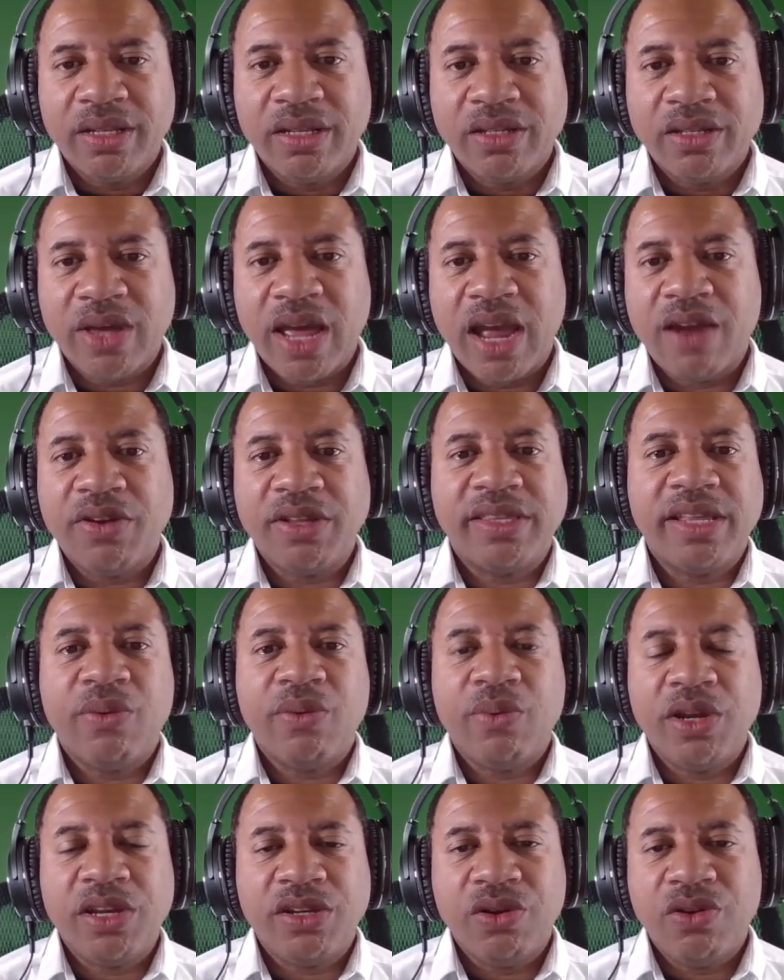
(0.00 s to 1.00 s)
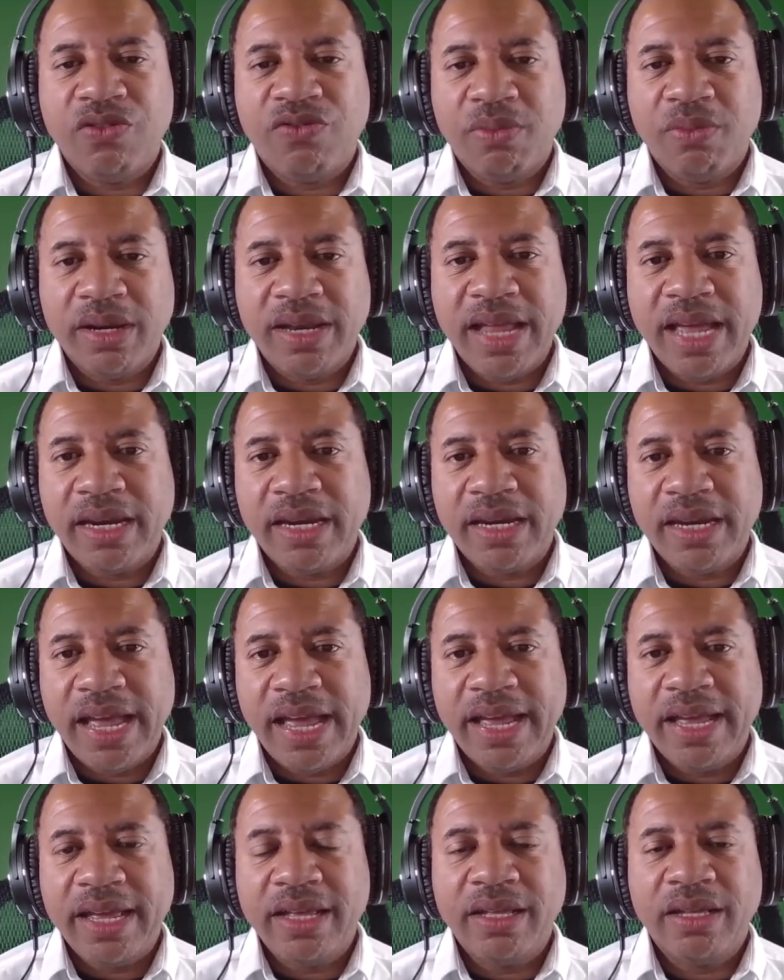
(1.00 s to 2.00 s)
So everything we do from day to
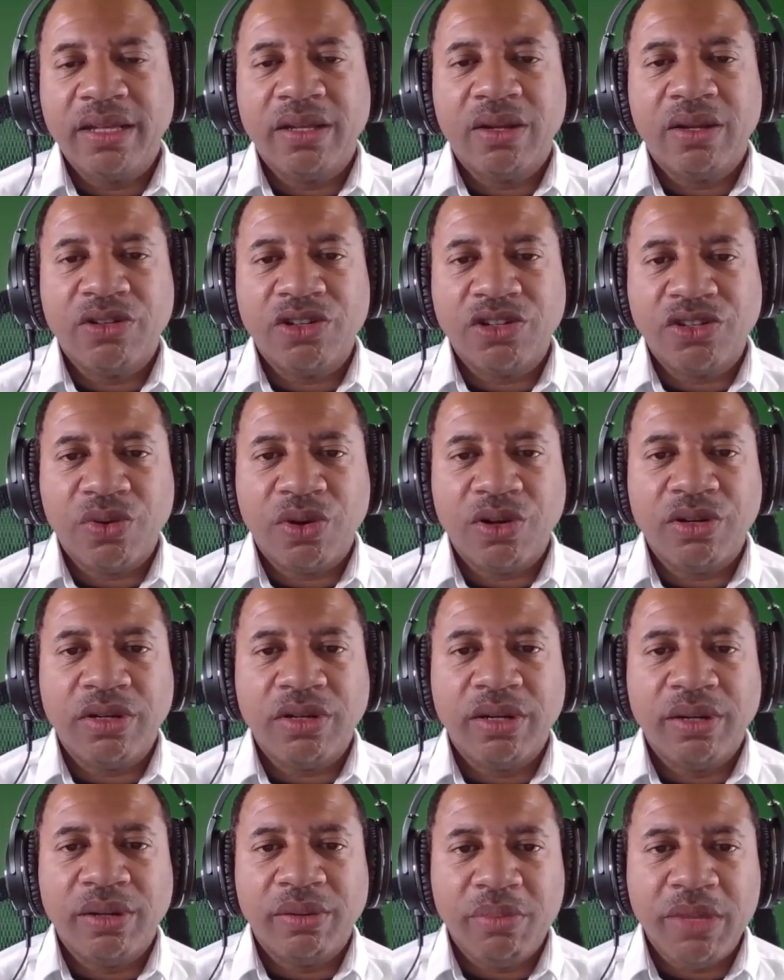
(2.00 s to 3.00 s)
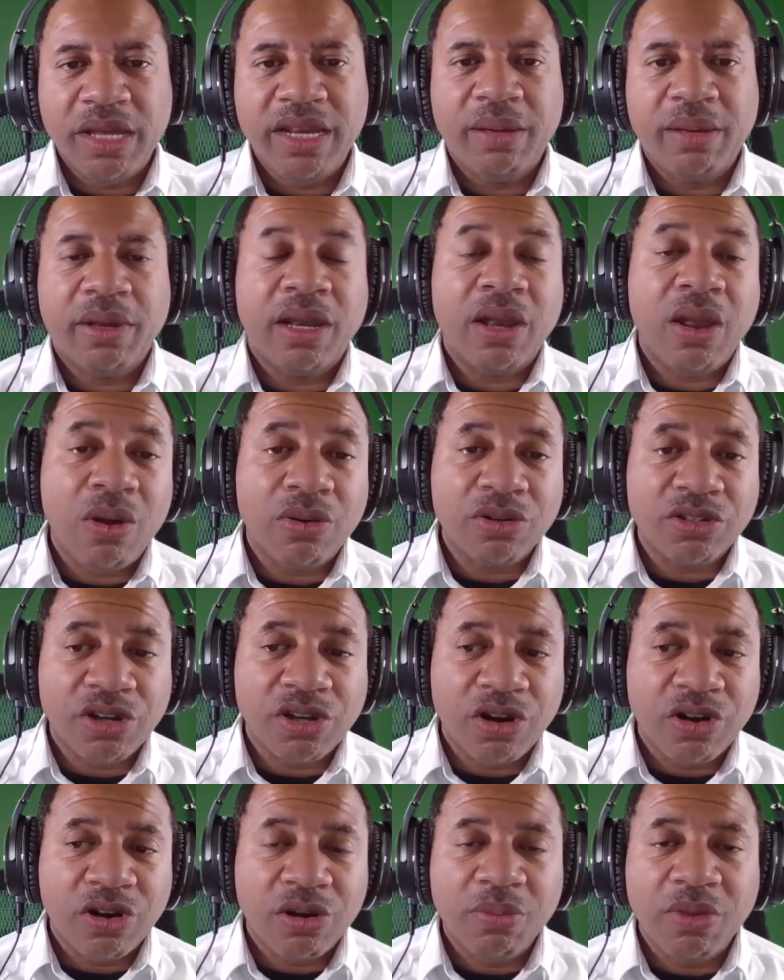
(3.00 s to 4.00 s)
day, short, medium, and long
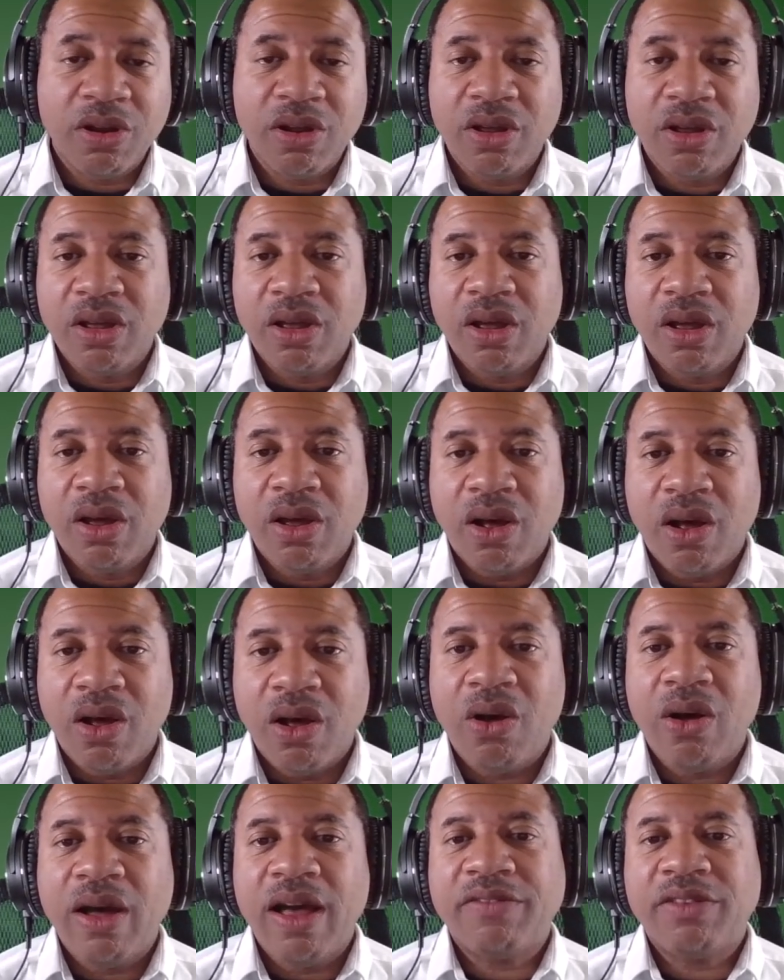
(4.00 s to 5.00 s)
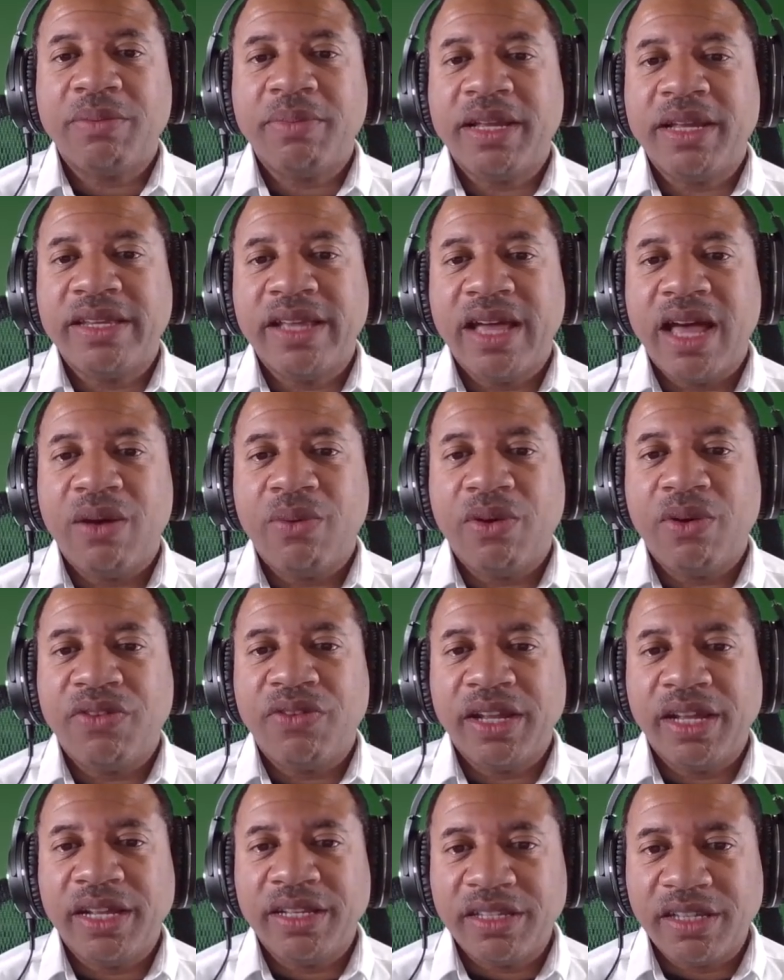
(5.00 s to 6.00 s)
term, all have to be done with
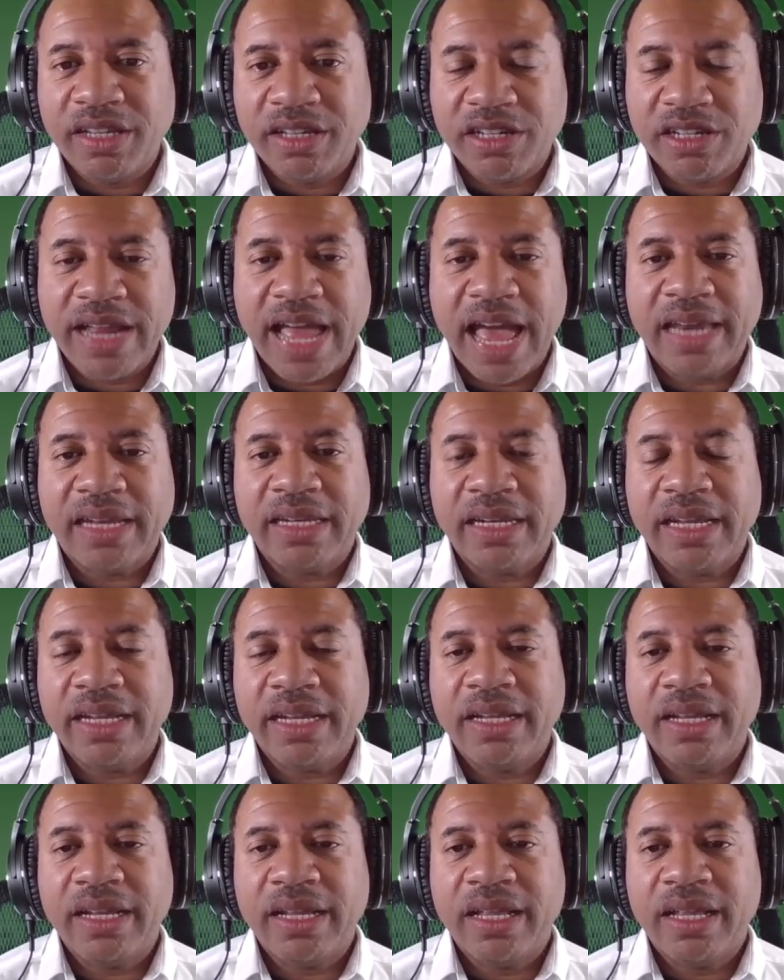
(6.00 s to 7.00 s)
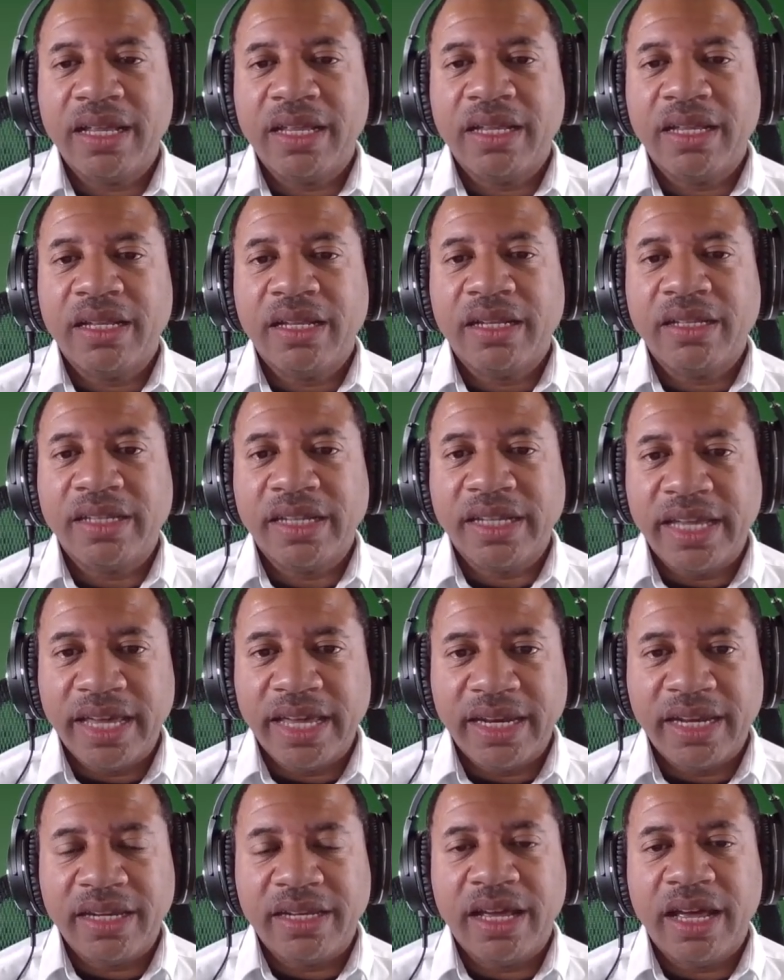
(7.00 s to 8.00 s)
an intentionality to get
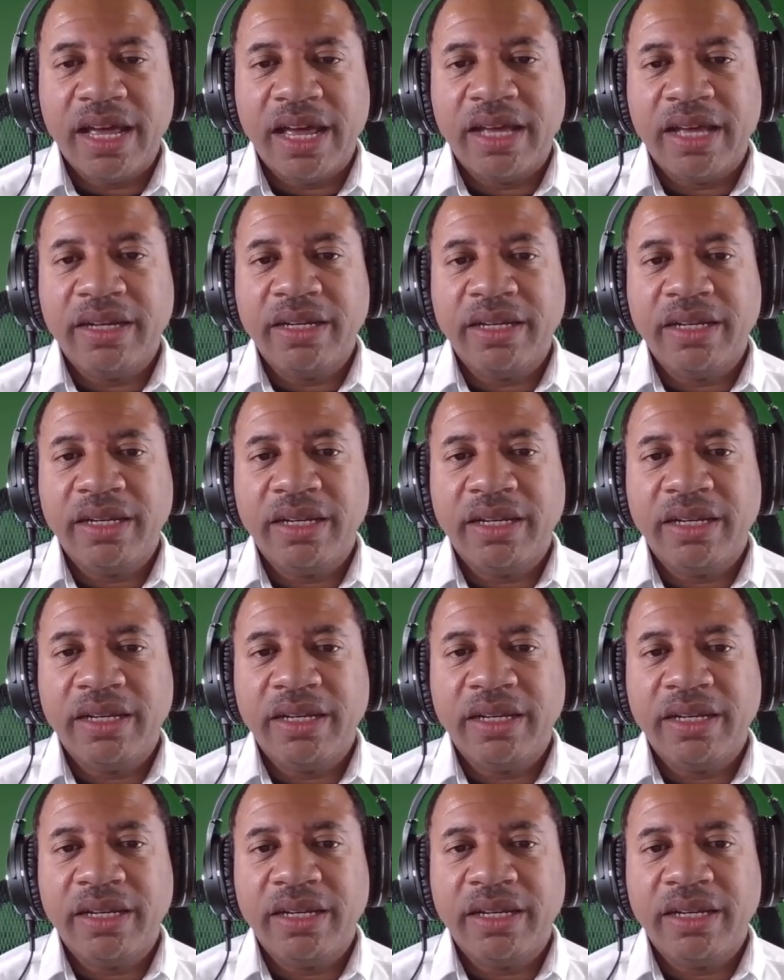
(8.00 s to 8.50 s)
it done